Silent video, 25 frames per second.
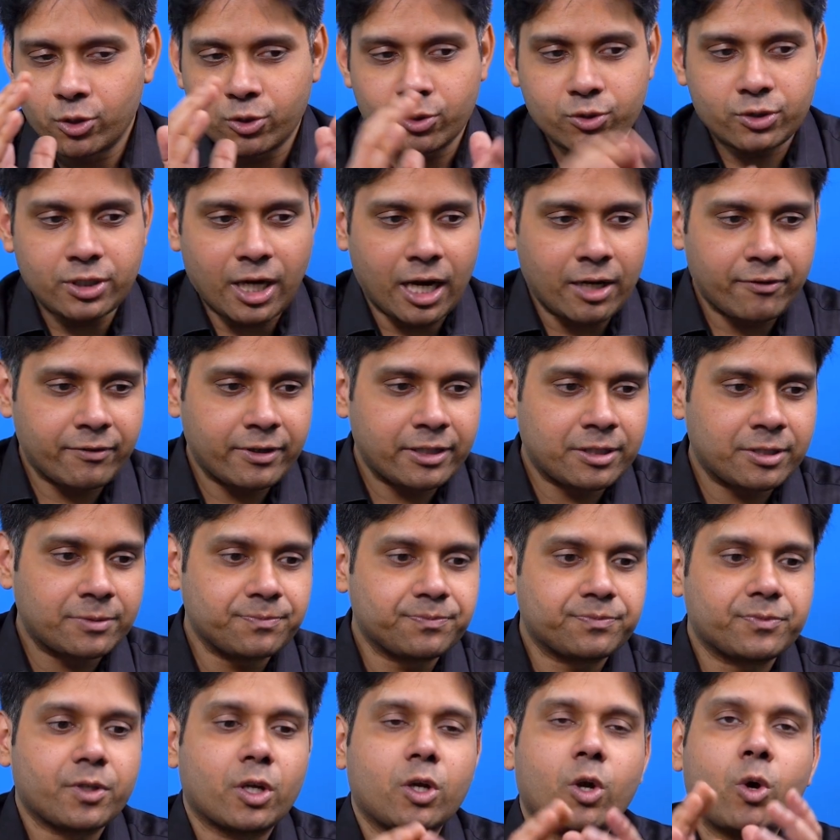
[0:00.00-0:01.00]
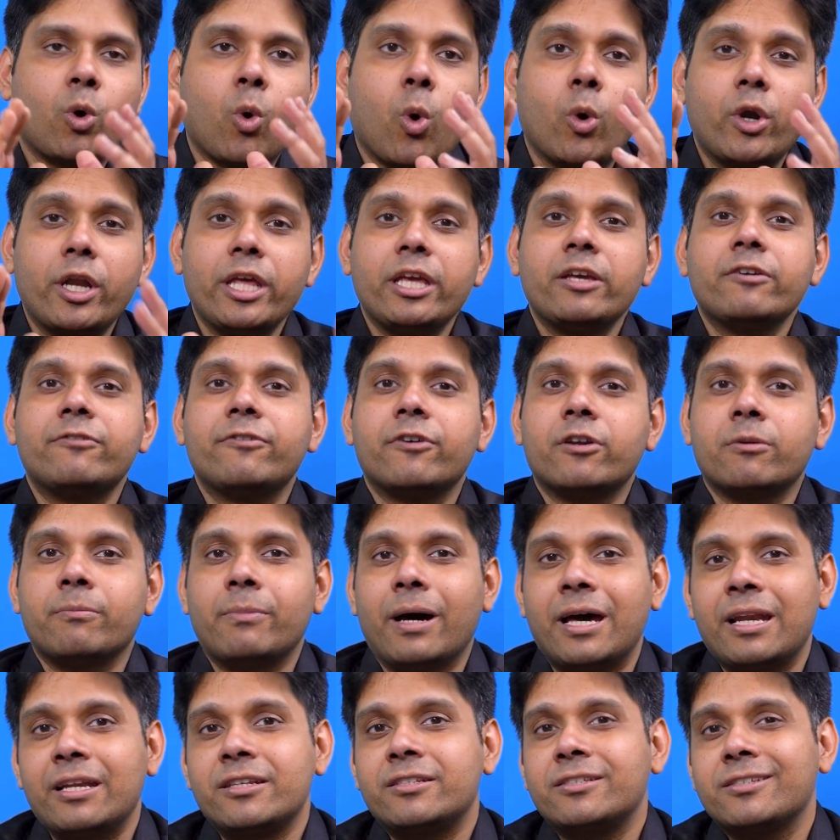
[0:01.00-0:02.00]
So to start with, Coding for
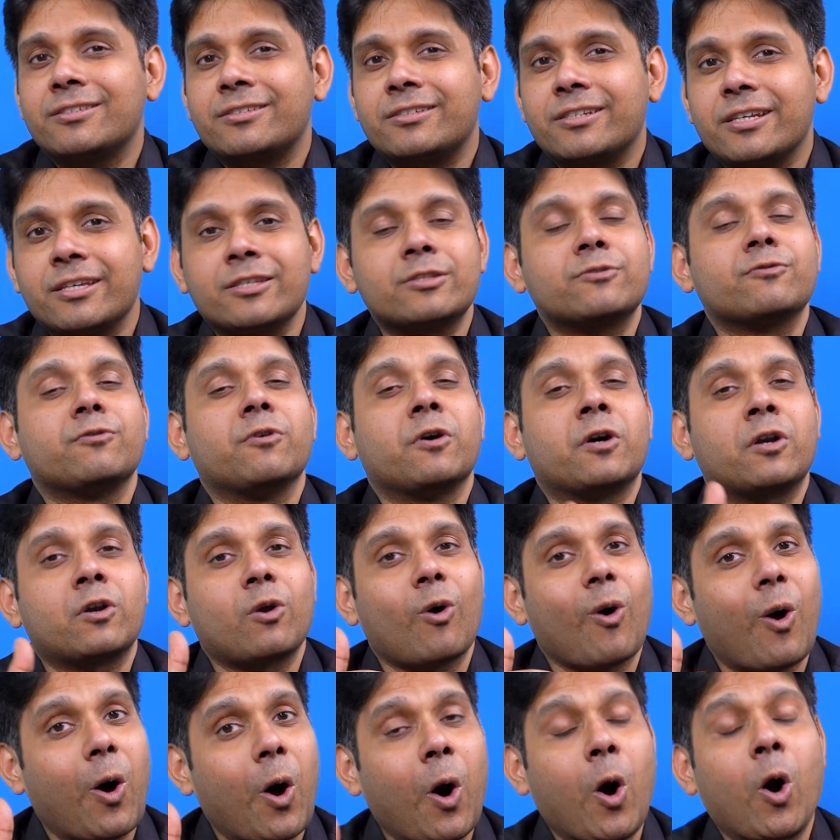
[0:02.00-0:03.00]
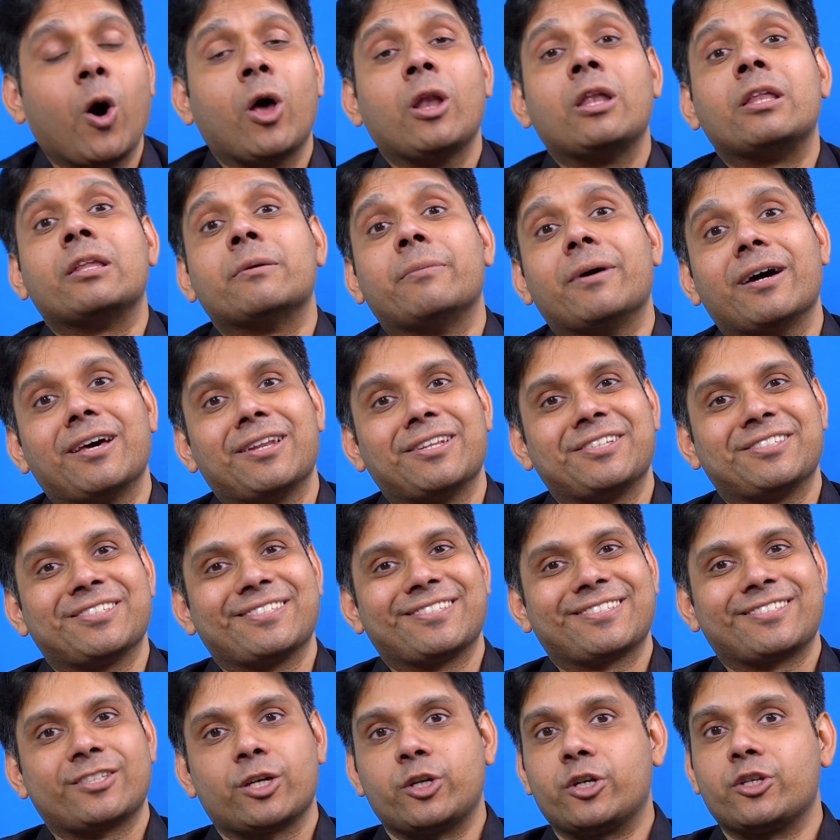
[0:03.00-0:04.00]
Biologists is for all the
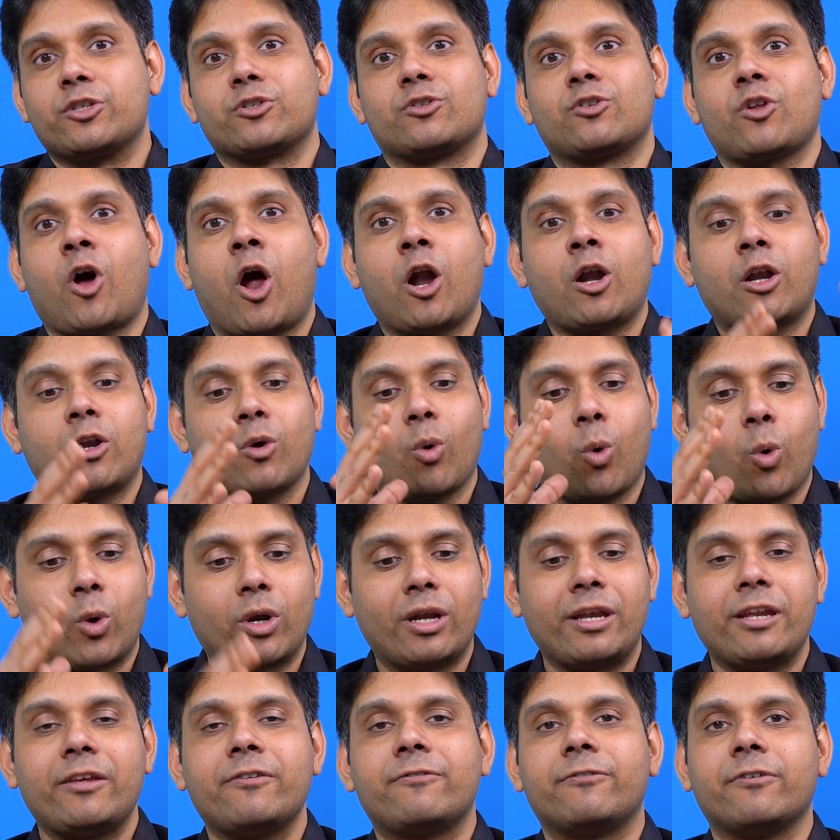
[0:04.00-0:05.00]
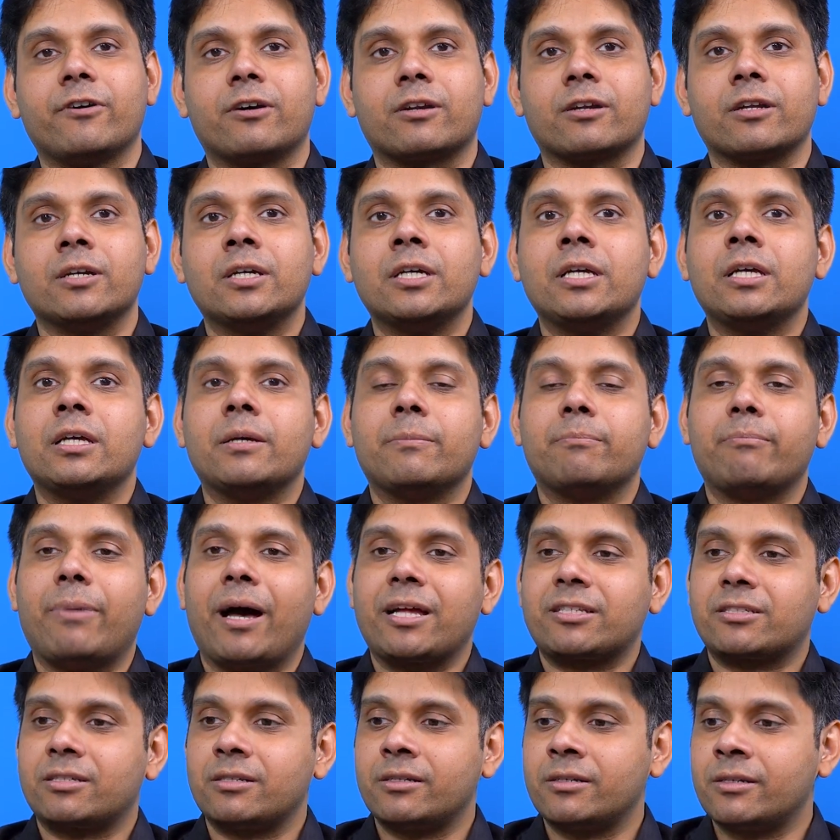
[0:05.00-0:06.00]
biologists. So it is not only for
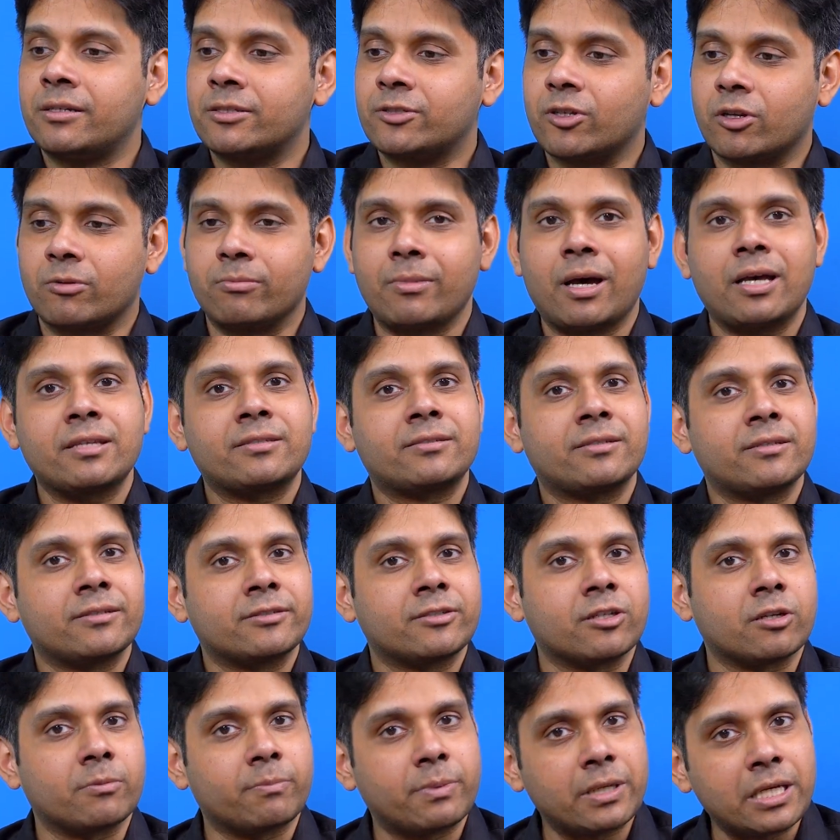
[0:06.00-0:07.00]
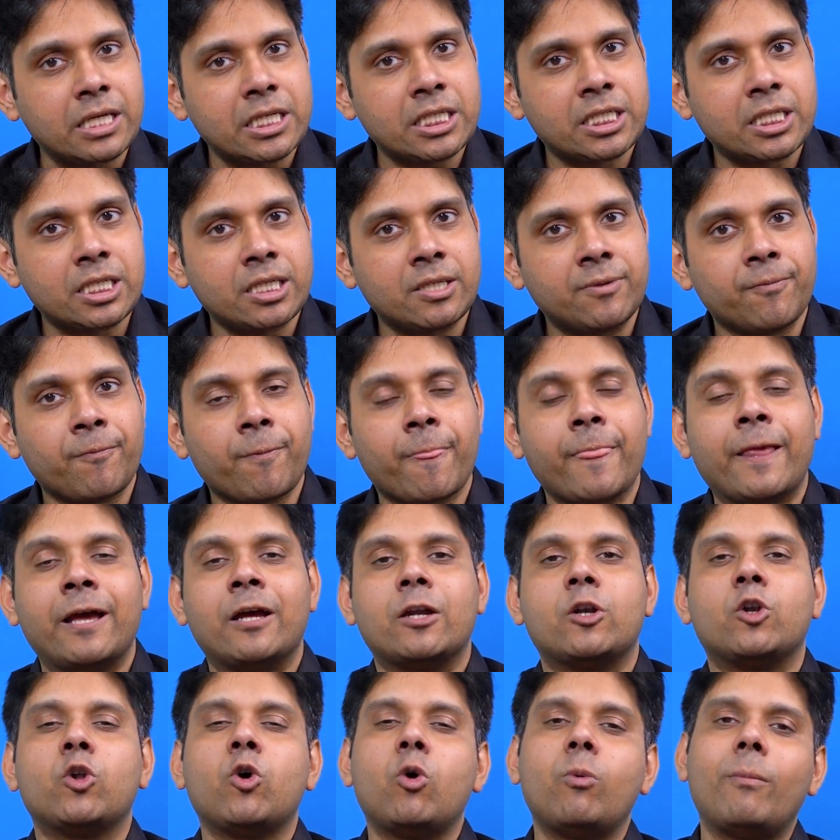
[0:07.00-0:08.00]
bachelor's or master's or PhD.
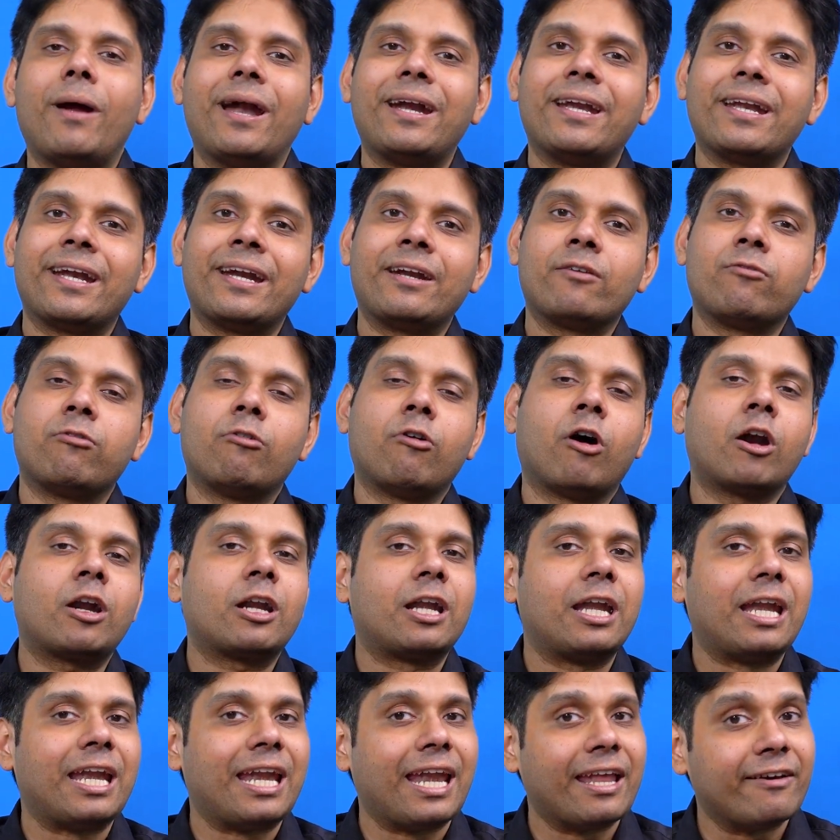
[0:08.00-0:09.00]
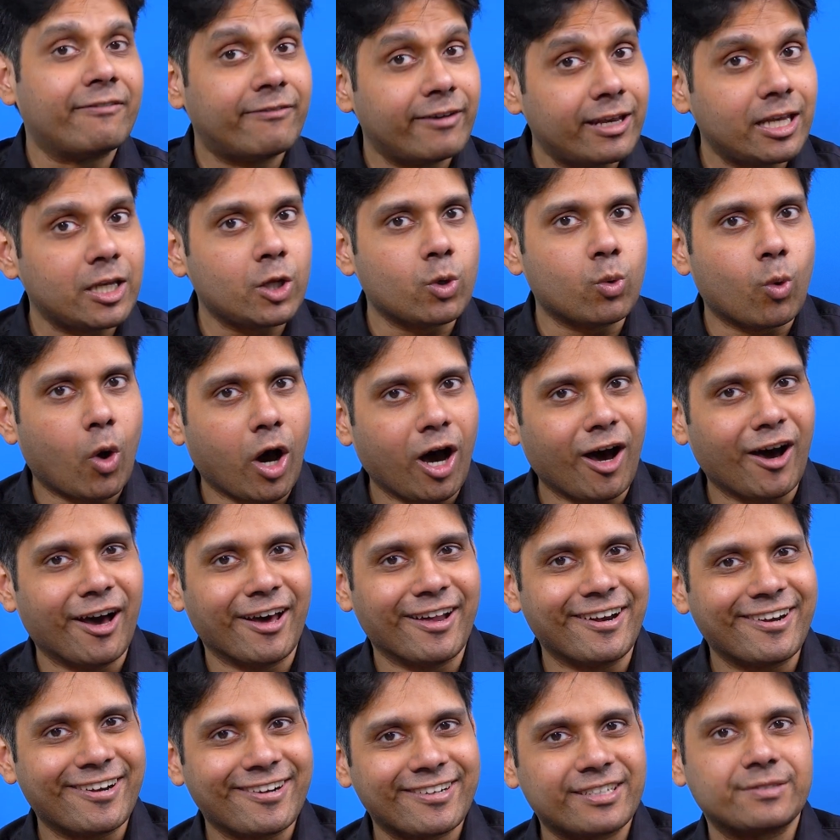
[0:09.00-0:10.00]
No matter at what level you
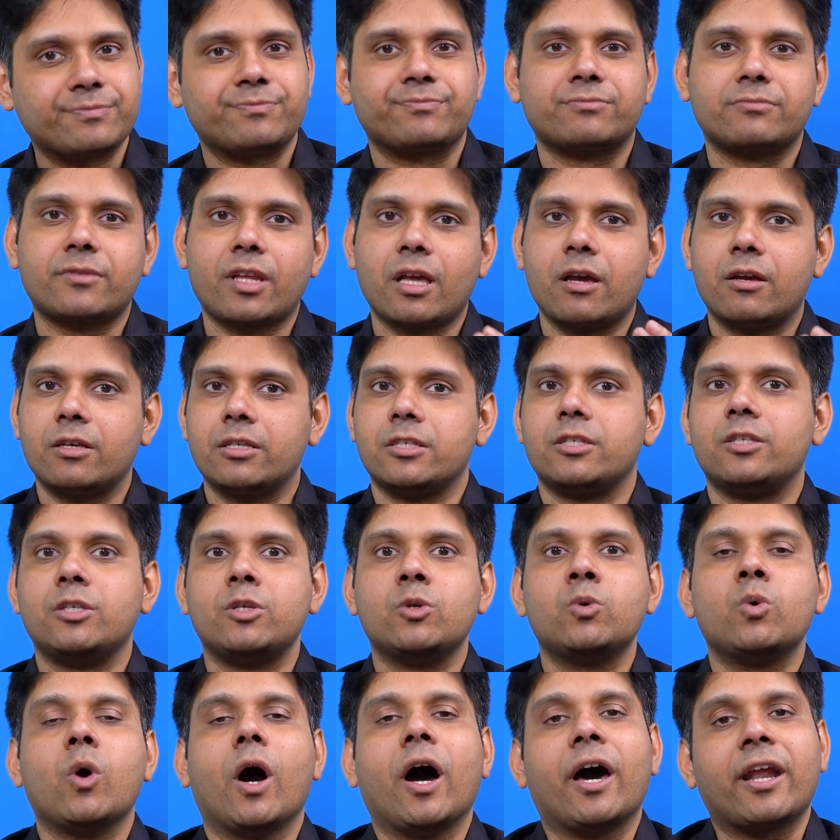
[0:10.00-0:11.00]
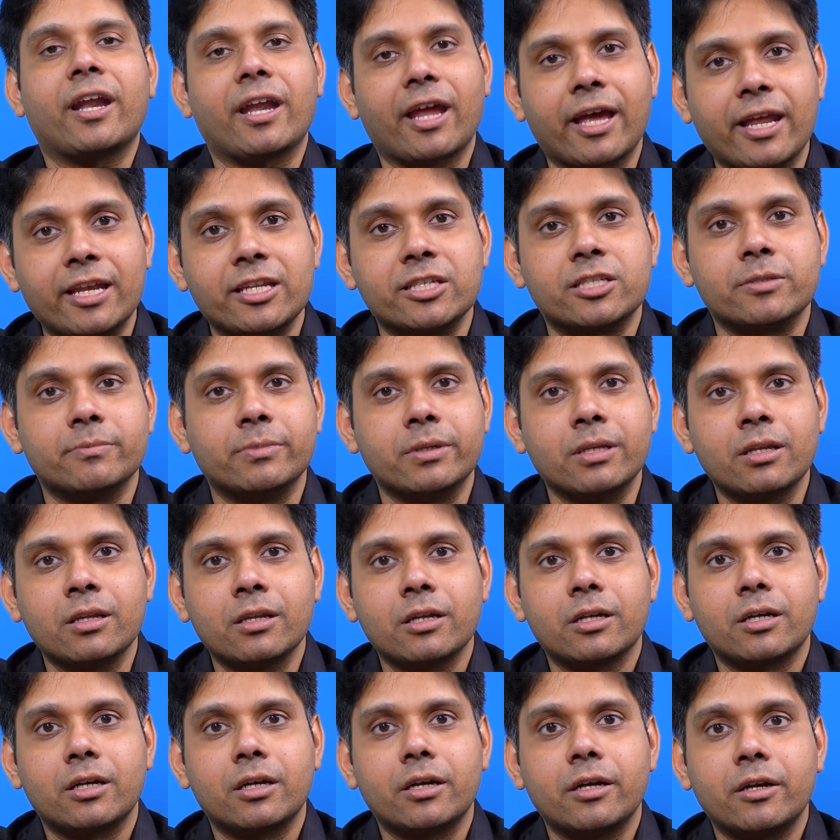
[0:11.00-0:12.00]
are eligible
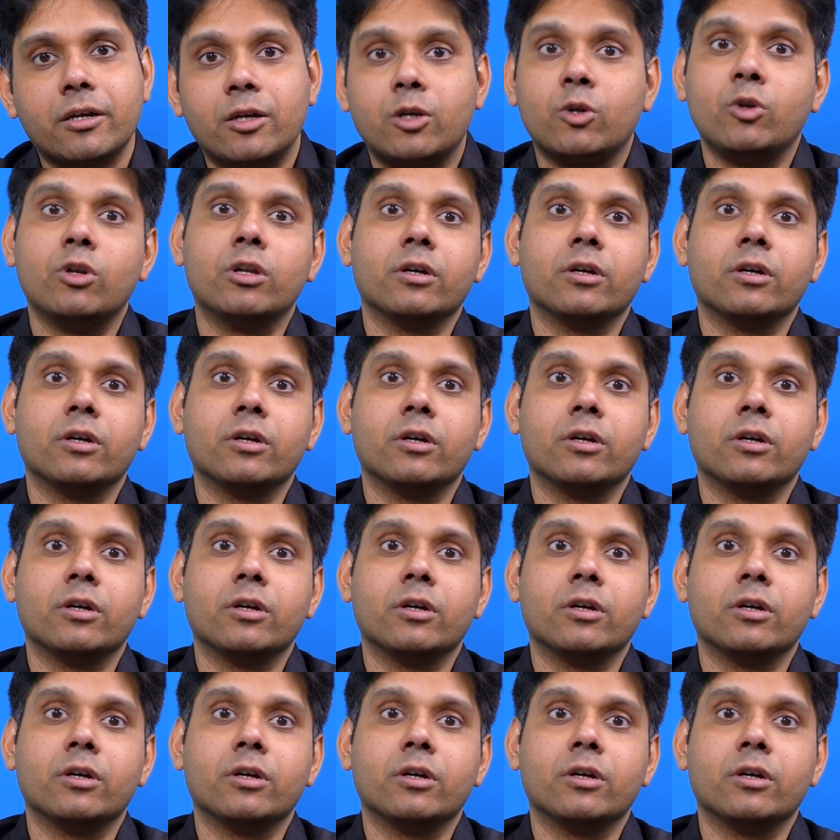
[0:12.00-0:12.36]
to